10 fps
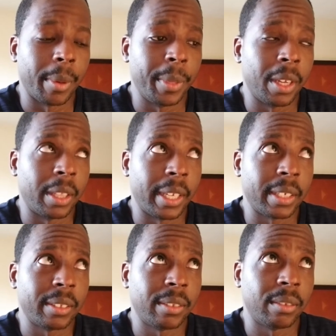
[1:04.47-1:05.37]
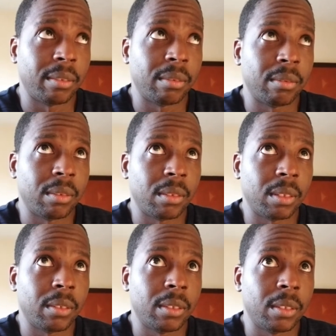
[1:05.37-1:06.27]
be on like
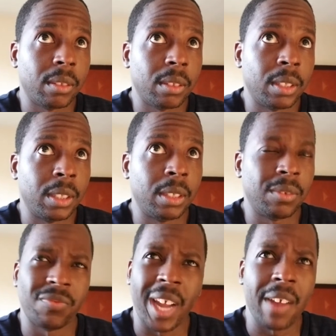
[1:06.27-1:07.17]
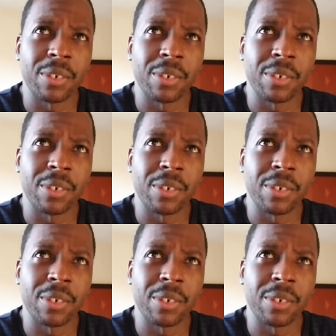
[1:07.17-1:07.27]
5